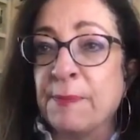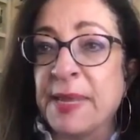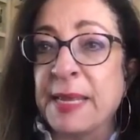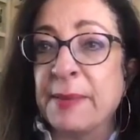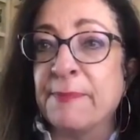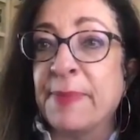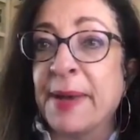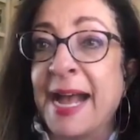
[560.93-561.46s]
be
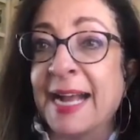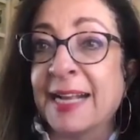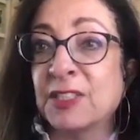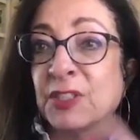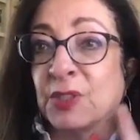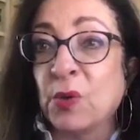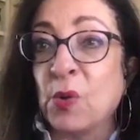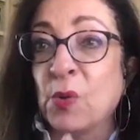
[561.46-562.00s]
back
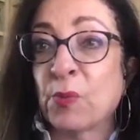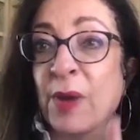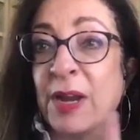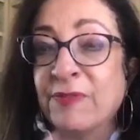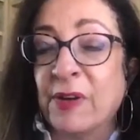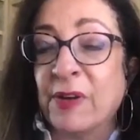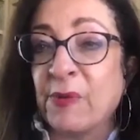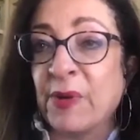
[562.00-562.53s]
soon. Wait
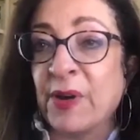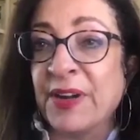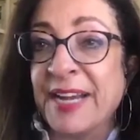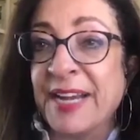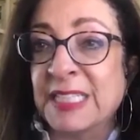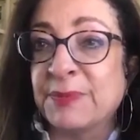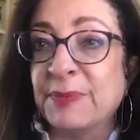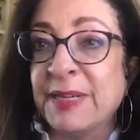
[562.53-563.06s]
for our
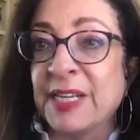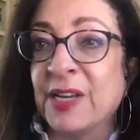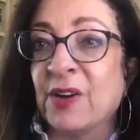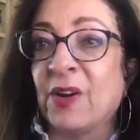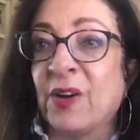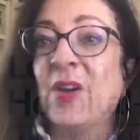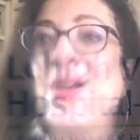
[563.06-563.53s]
next video